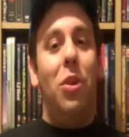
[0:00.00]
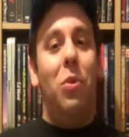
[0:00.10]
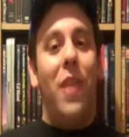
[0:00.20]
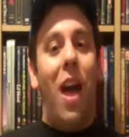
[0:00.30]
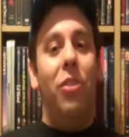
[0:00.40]

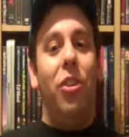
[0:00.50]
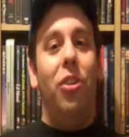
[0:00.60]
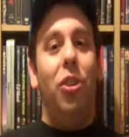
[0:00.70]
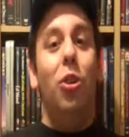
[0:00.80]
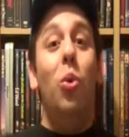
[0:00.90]

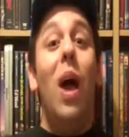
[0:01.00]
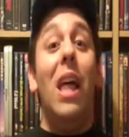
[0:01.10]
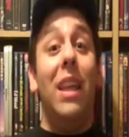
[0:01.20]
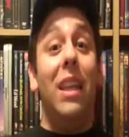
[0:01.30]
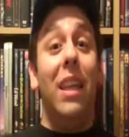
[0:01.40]
2002,
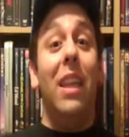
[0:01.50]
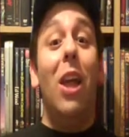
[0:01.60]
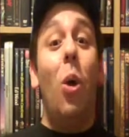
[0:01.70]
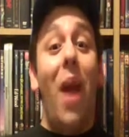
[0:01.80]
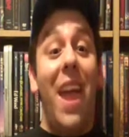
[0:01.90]

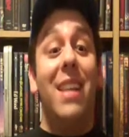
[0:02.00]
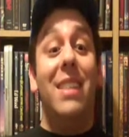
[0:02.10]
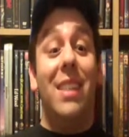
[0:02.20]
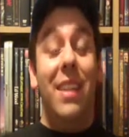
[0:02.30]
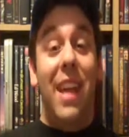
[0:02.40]
Lilo
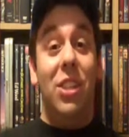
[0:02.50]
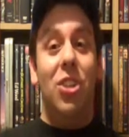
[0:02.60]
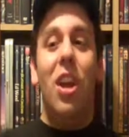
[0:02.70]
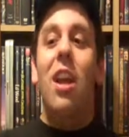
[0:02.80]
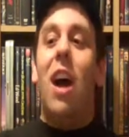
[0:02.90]
and
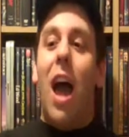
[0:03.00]
Stitch.